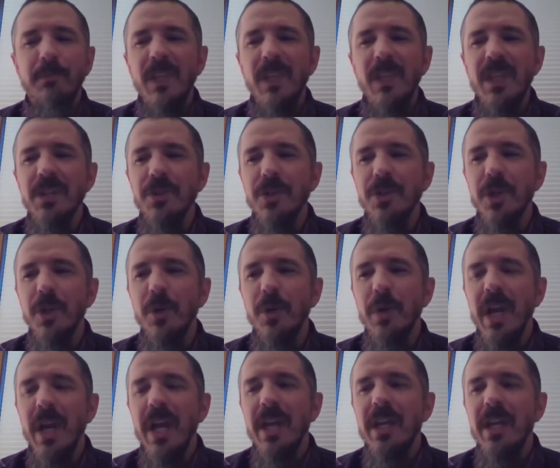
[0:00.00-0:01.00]

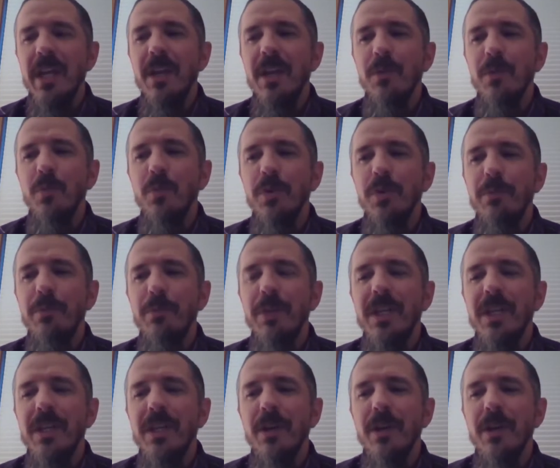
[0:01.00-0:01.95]
So it would be